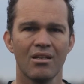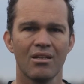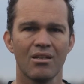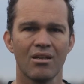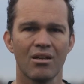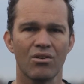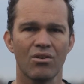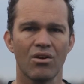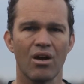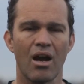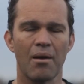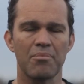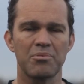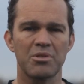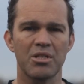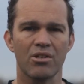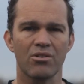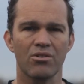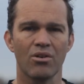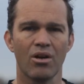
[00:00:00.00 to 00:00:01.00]
the
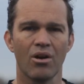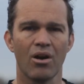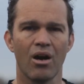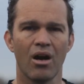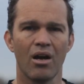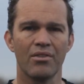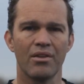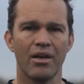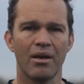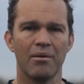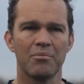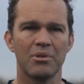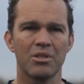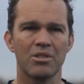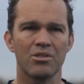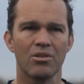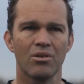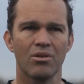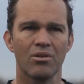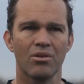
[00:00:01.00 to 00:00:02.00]
crops that grow on them.
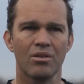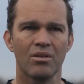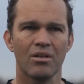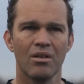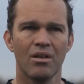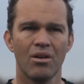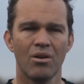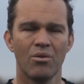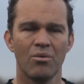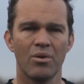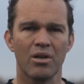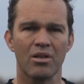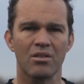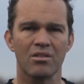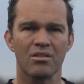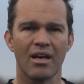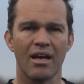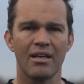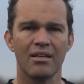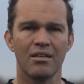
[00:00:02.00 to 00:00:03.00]
And so we're
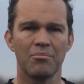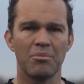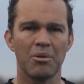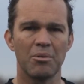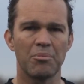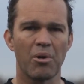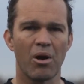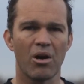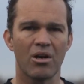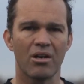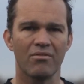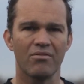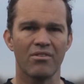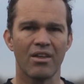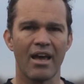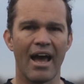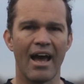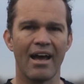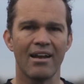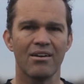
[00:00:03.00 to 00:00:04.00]
excited to be a part of
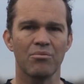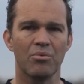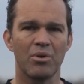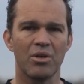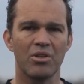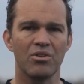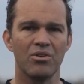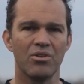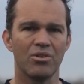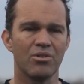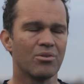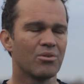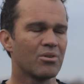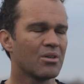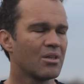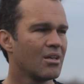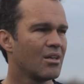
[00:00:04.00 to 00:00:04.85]
that with you